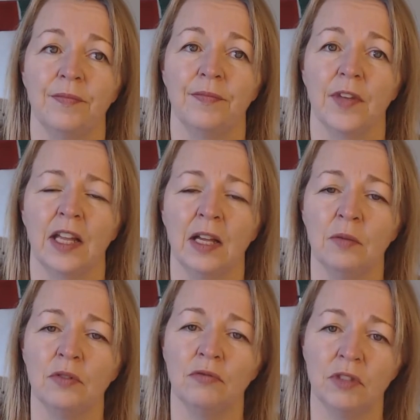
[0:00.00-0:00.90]
that
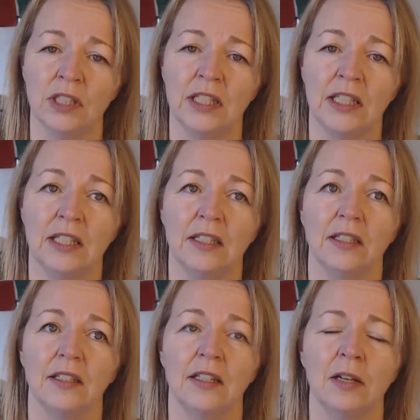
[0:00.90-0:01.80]
was really,
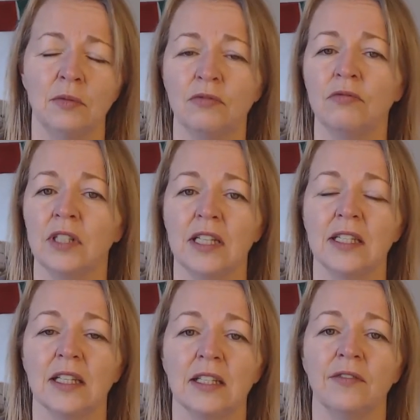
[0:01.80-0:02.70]
it was really
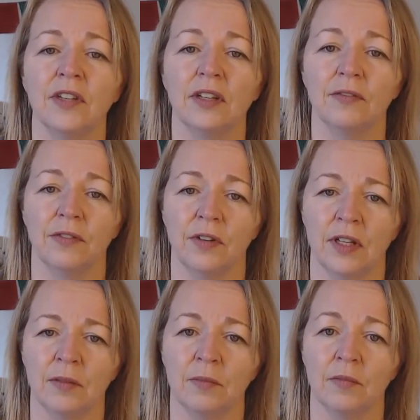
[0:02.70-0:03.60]
significant for
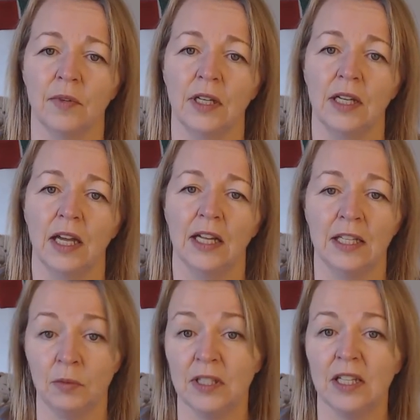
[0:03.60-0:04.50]
him. And
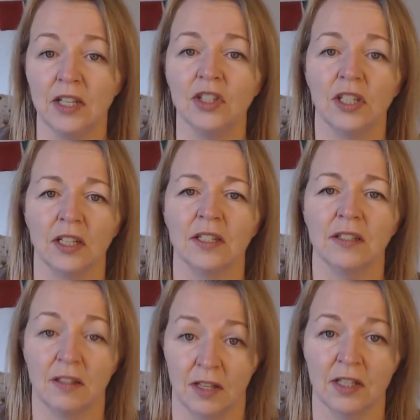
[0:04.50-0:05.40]
he was teaching
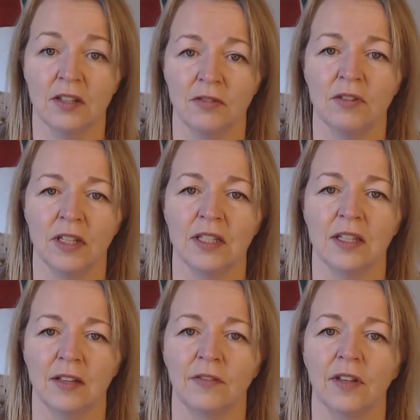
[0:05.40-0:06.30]
us, this is really
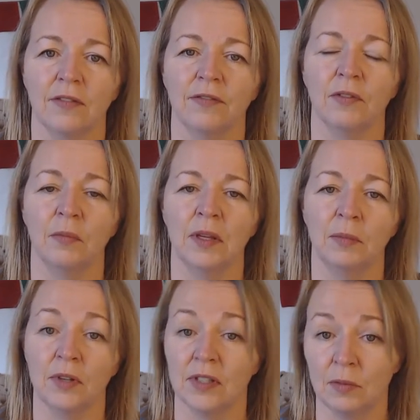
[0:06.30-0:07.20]
significant for me,
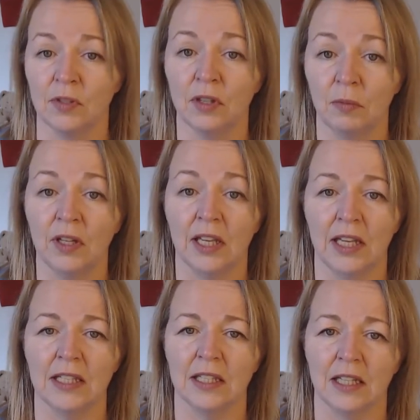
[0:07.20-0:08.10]
because he was
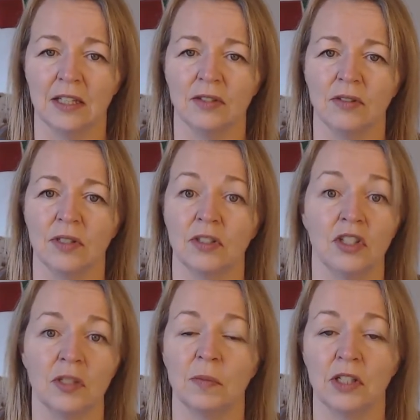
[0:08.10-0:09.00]
communicating that to us
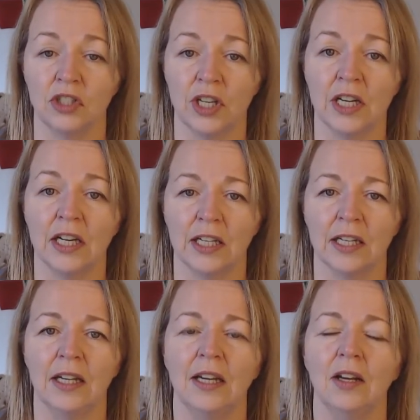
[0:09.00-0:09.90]
just by sharing
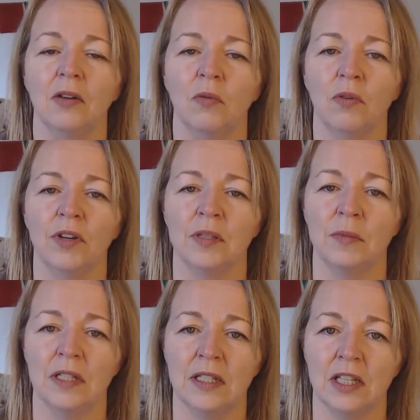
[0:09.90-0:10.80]
what his
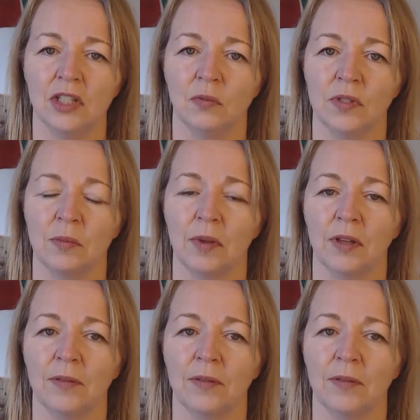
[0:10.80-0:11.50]
meditation was about.